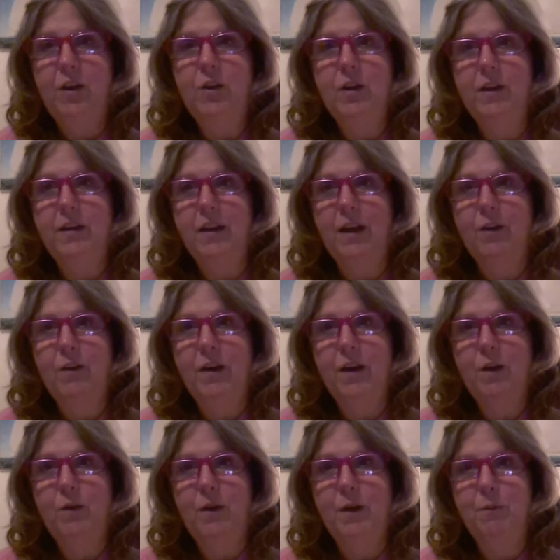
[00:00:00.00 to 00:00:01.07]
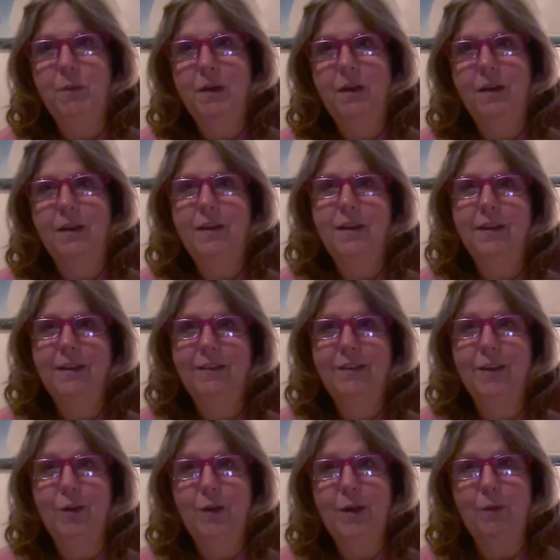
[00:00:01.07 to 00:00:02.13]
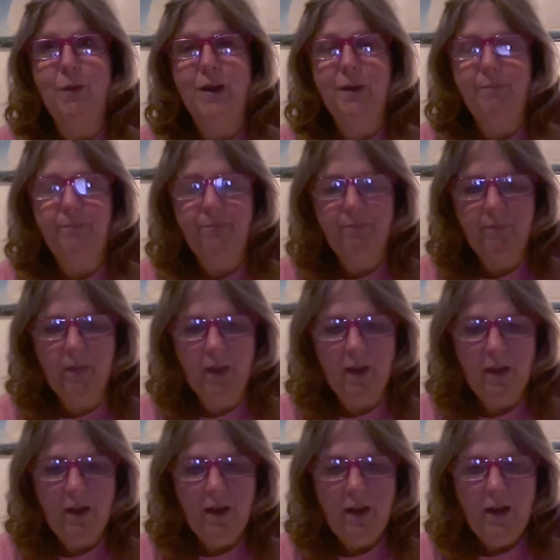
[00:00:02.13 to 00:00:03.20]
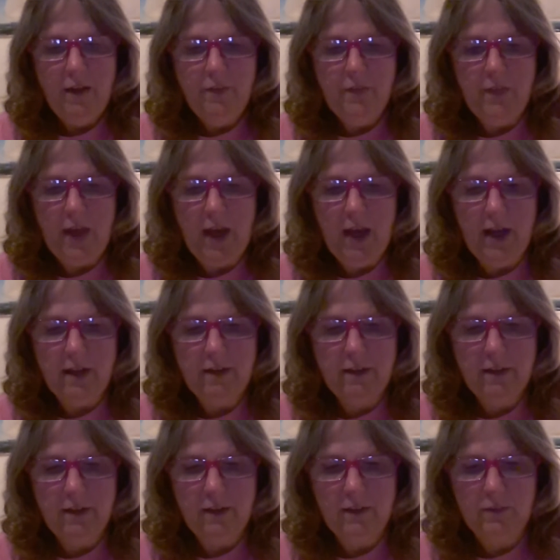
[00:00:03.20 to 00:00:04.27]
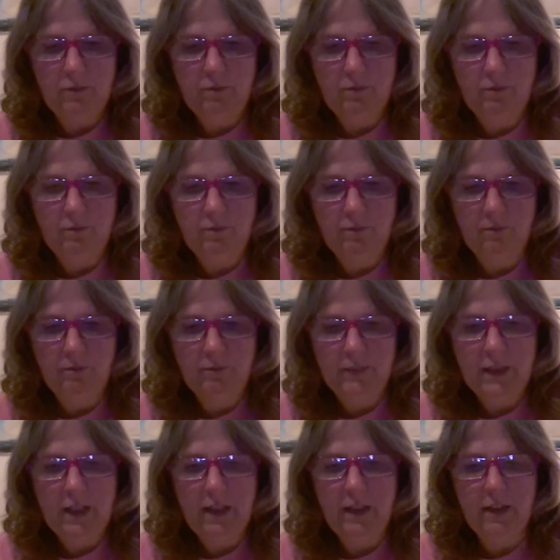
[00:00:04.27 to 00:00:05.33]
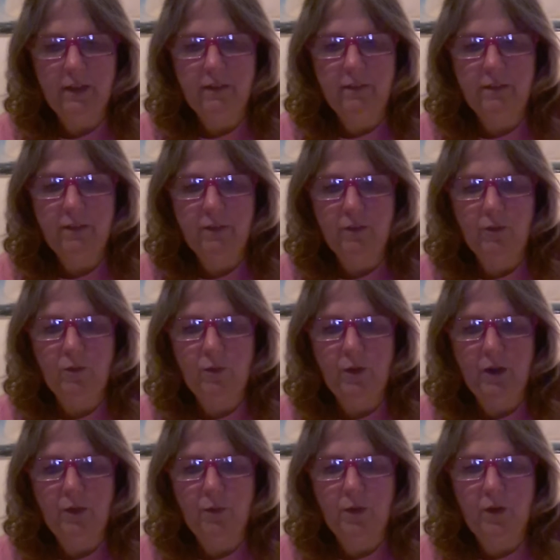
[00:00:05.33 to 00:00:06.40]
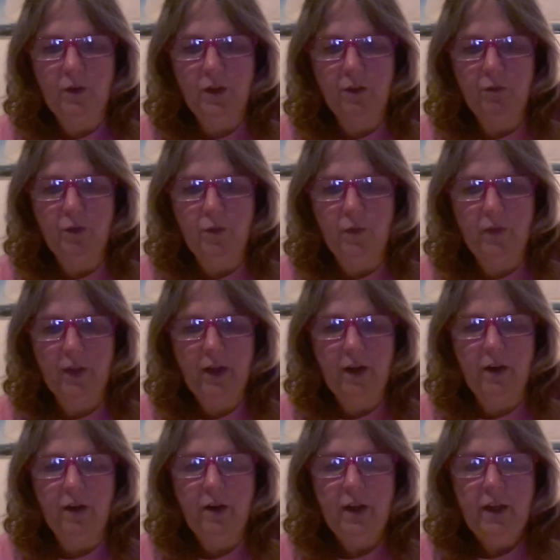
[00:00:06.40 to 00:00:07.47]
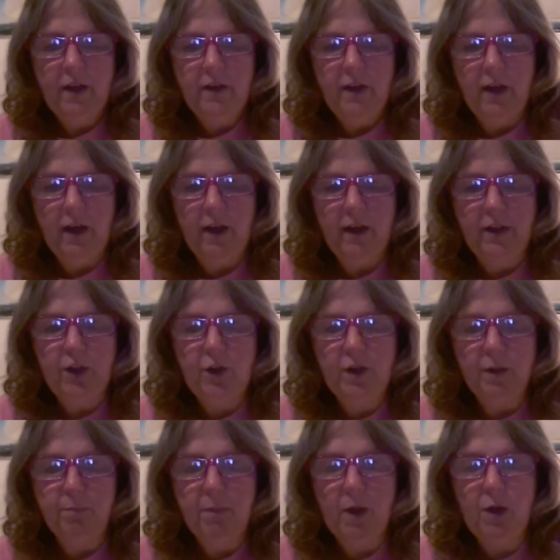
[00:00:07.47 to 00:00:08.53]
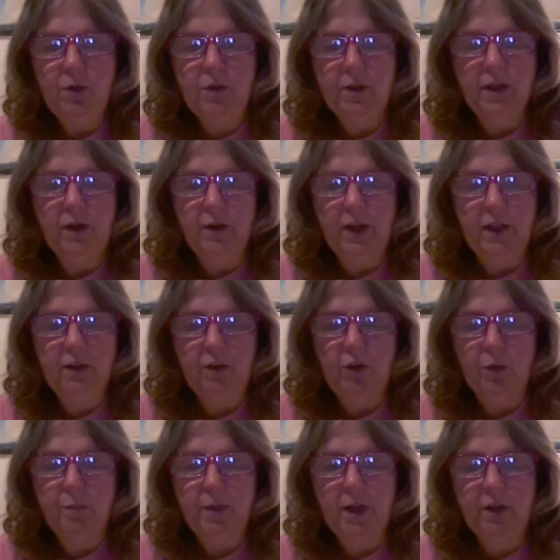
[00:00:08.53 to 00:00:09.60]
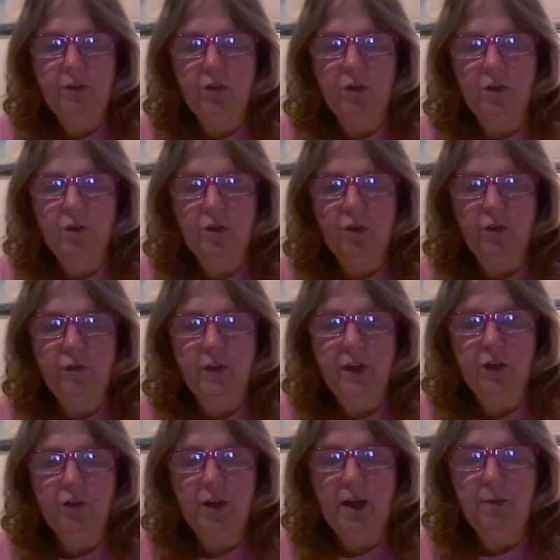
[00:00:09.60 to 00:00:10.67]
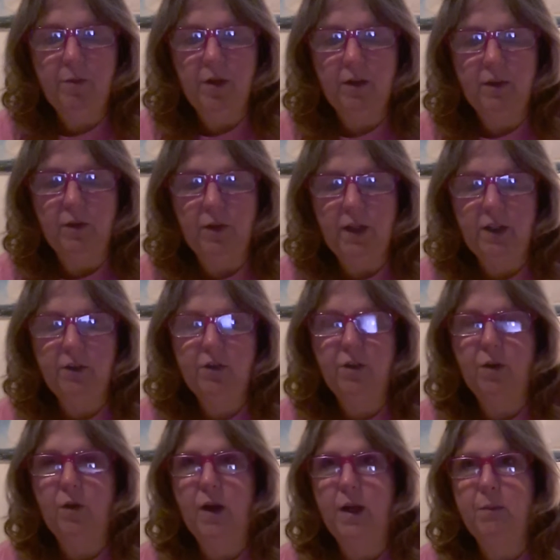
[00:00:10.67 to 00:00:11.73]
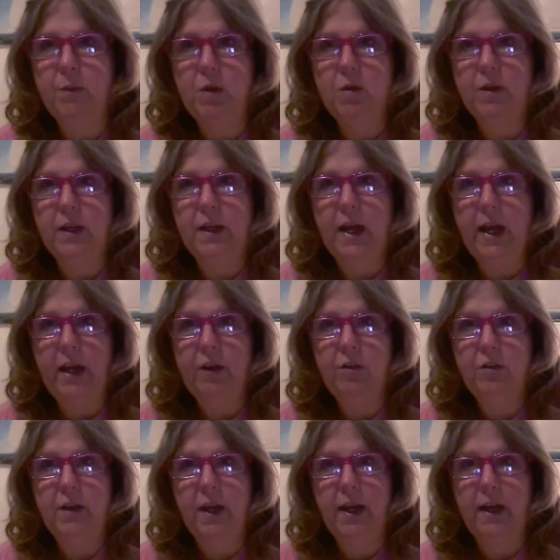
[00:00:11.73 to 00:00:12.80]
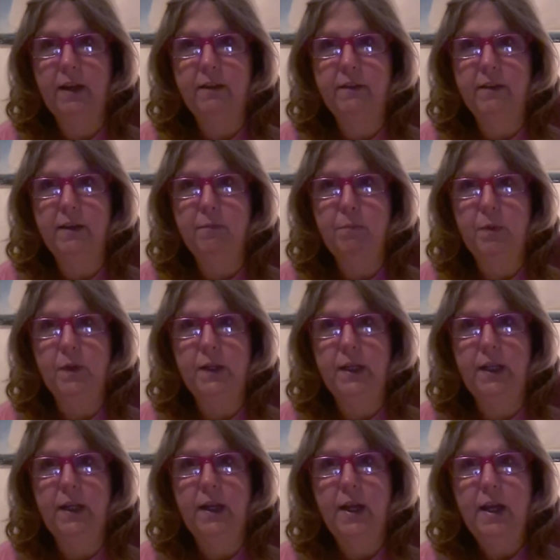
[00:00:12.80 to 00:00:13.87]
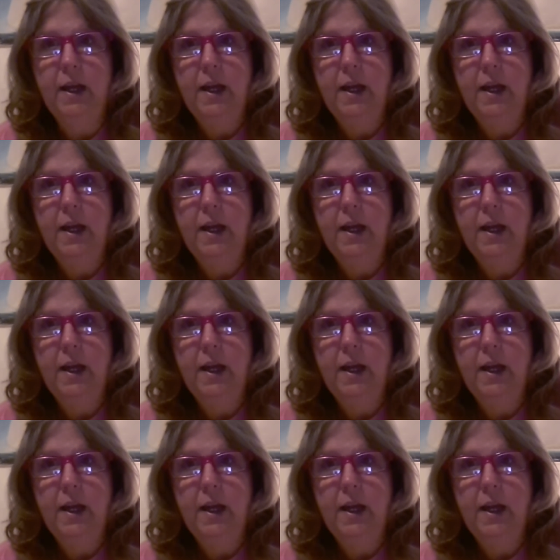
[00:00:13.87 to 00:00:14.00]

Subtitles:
you could decorate it quite a bit. So anyway, that is what we're looking for there. You can post it on your pictures, your finished objects on Instagram using hashtag Simply